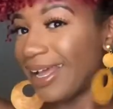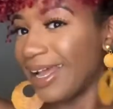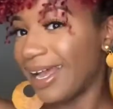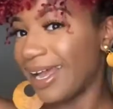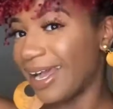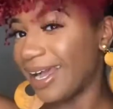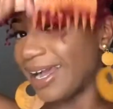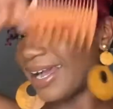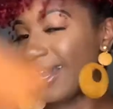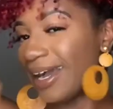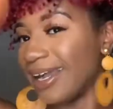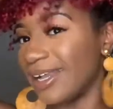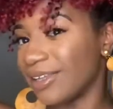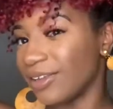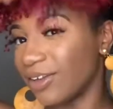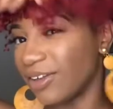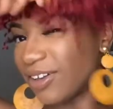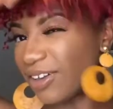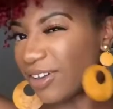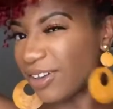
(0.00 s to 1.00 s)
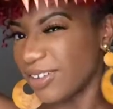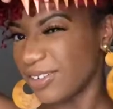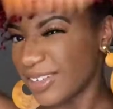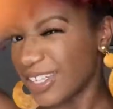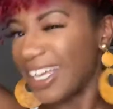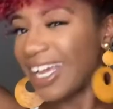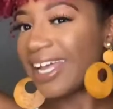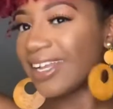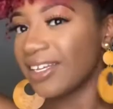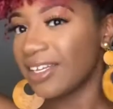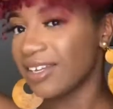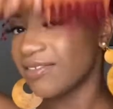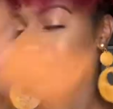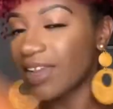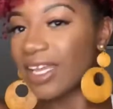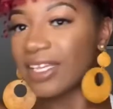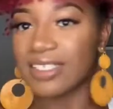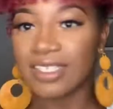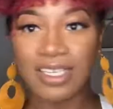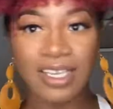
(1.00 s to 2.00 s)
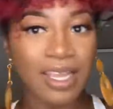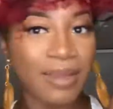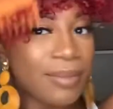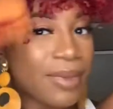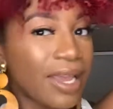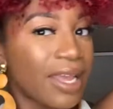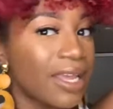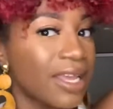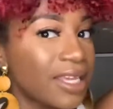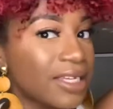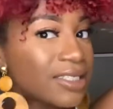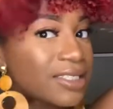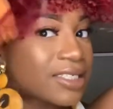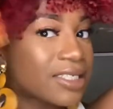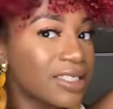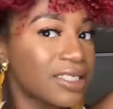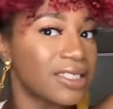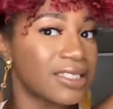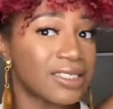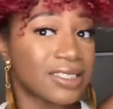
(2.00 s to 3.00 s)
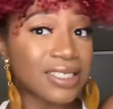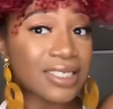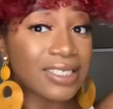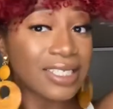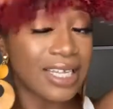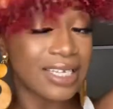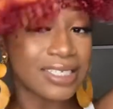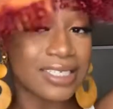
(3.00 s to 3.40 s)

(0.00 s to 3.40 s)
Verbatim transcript: uh-uh y'all i didn't even have to lay my edges because i